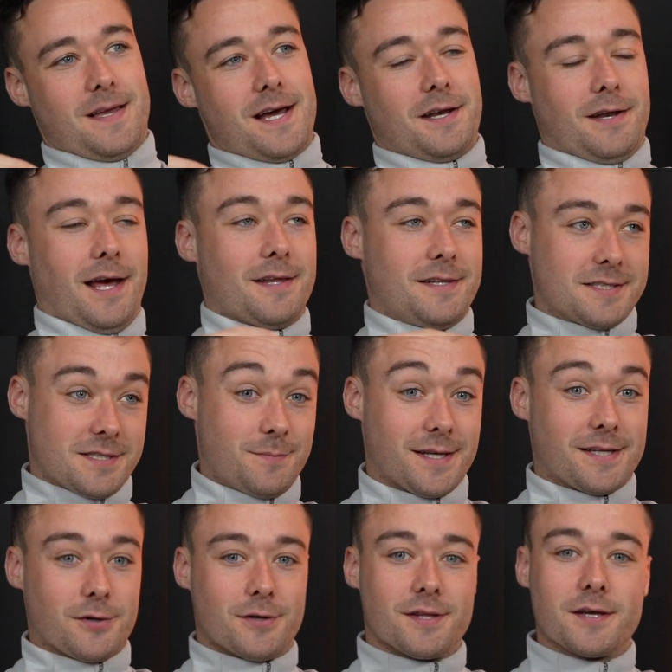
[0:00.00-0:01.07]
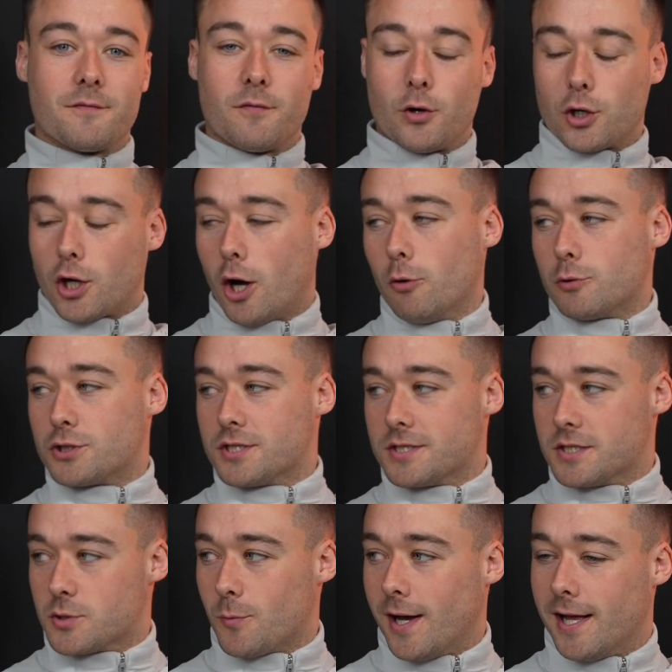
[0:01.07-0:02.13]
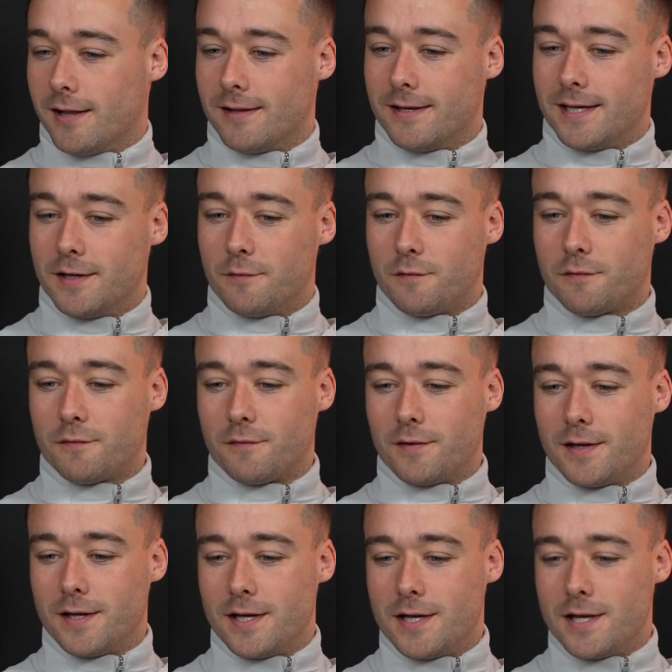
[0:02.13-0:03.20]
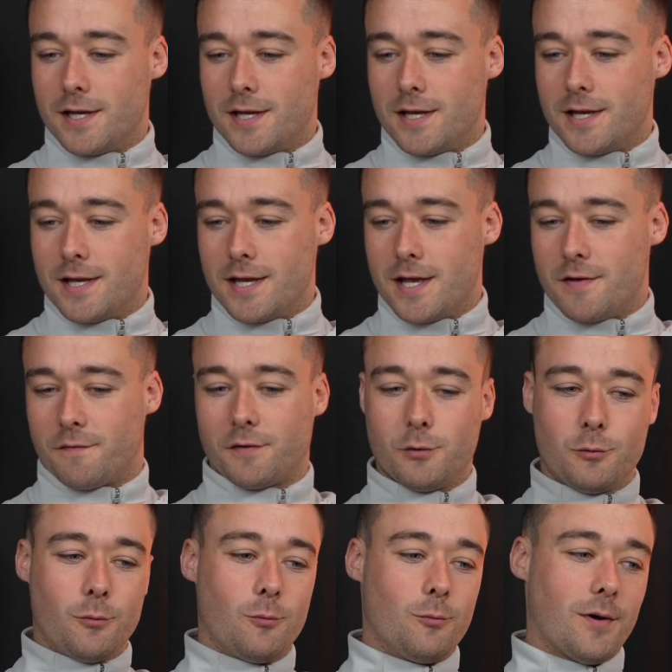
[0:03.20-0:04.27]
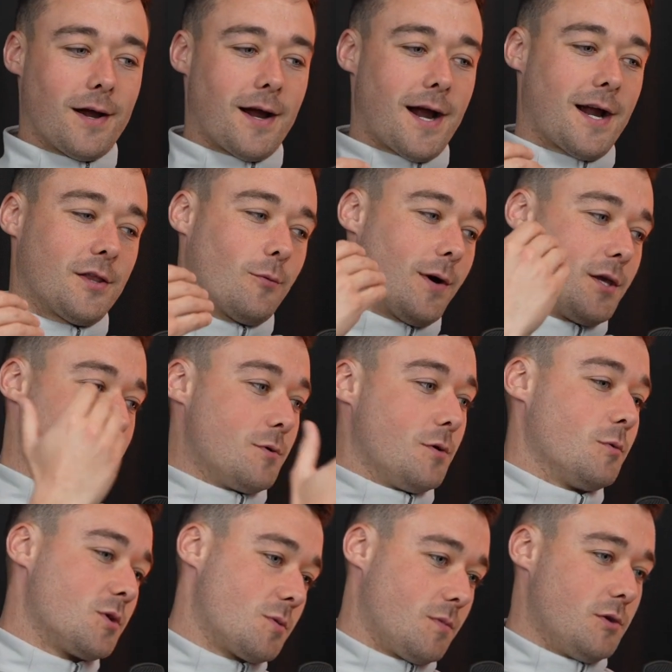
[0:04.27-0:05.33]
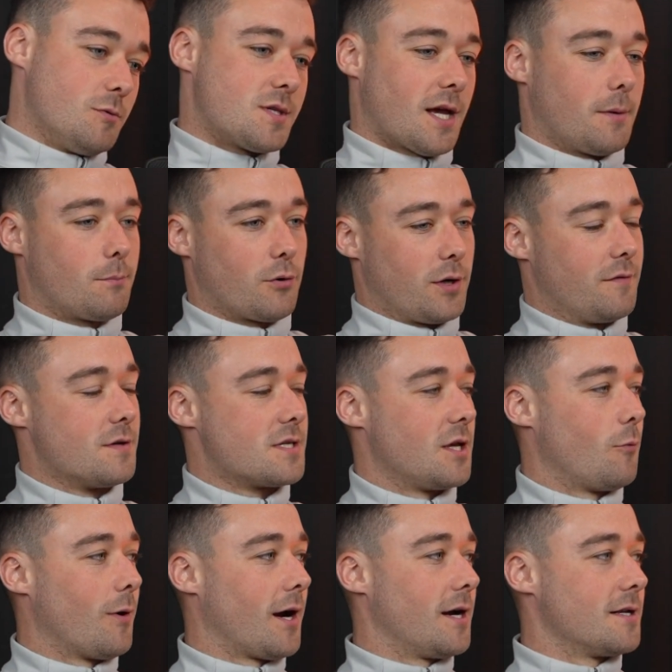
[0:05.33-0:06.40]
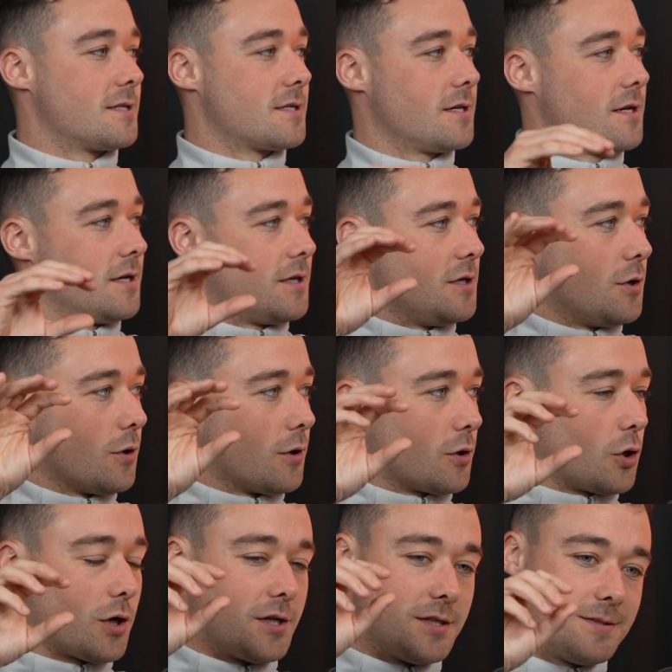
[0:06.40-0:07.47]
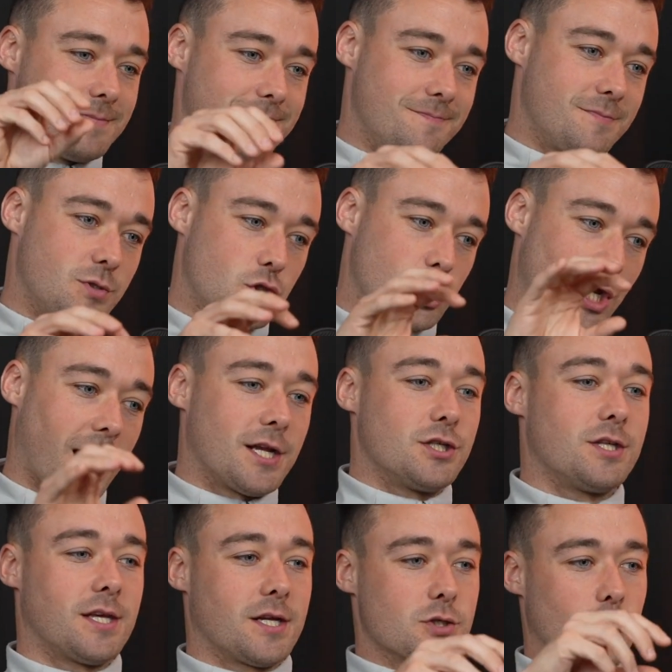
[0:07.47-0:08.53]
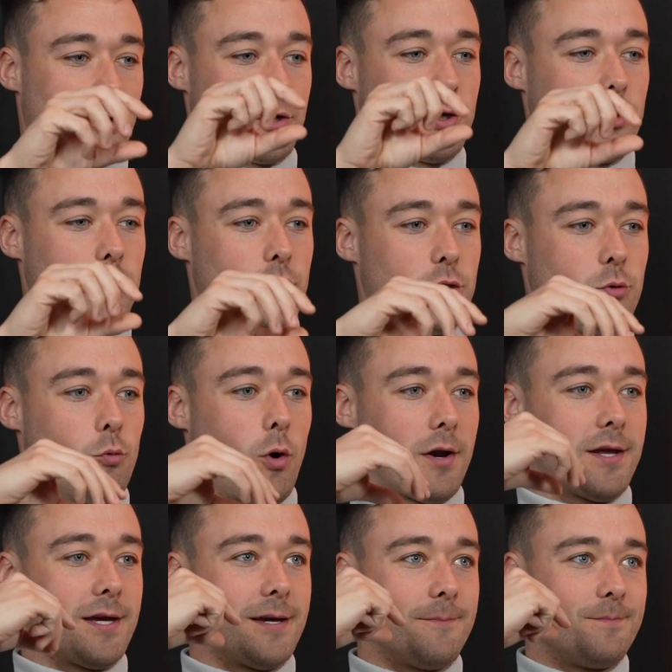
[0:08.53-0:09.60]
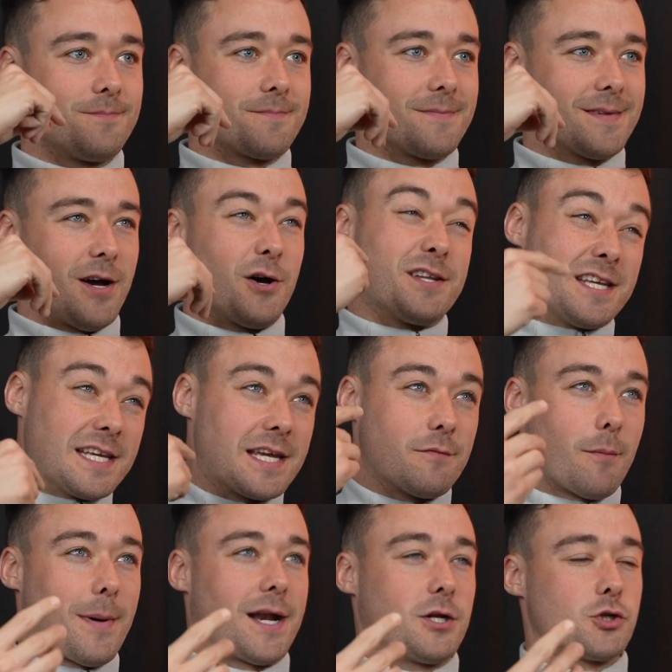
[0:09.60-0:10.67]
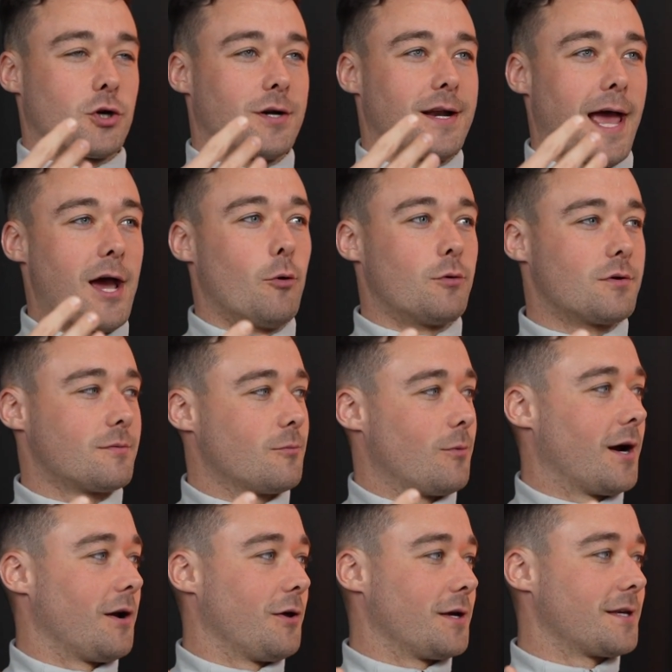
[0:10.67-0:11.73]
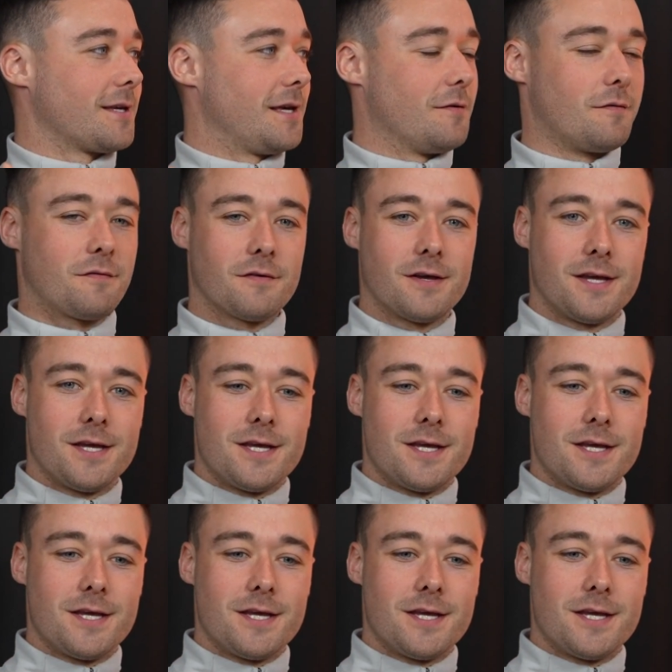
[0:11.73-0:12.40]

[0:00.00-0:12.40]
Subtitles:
And this is a big thing, I think, for coaches as well. If you are the way you said previously, where it's you're kind of changing things, or you want to, I think you give a manager an out where, like, if